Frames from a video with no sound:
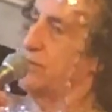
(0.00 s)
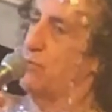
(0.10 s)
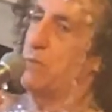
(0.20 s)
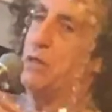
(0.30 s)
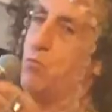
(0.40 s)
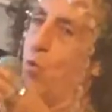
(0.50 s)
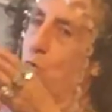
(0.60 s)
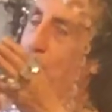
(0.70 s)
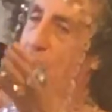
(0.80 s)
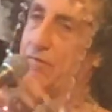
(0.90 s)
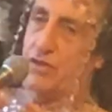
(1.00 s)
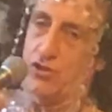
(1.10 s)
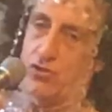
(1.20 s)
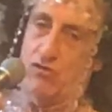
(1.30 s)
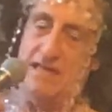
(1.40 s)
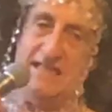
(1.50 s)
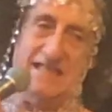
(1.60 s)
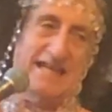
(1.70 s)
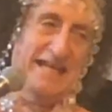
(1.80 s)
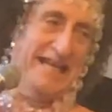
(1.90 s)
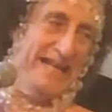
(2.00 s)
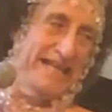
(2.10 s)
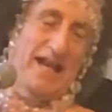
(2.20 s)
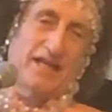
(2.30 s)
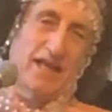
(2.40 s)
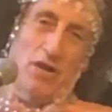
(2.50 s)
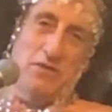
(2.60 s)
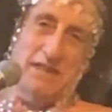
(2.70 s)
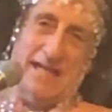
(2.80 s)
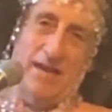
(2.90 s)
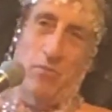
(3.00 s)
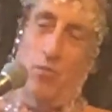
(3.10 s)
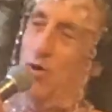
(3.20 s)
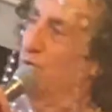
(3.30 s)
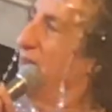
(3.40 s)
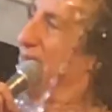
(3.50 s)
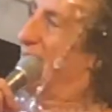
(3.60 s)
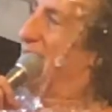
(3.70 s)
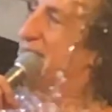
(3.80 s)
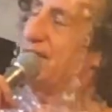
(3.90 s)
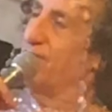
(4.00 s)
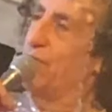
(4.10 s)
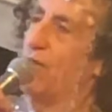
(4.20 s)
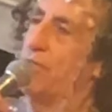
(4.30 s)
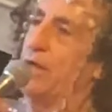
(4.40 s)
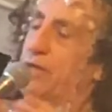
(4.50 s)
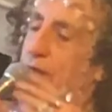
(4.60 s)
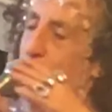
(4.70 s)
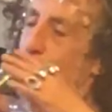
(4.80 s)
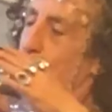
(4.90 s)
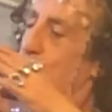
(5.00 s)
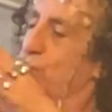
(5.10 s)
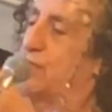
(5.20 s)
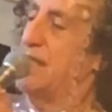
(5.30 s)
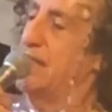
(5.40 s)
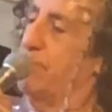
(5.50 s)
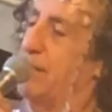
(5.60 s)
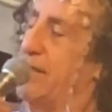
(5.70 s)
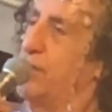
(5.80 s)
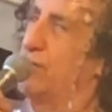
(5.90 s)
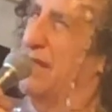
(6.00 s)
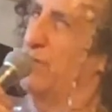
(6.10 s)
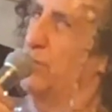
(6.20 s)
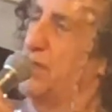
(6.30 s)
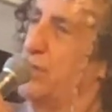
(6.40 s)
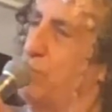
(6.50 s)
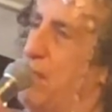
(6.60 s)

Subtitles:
story, but you walk around the streets, they're like ghost town world. It doesn't feel like that. You see them and you think, well, this should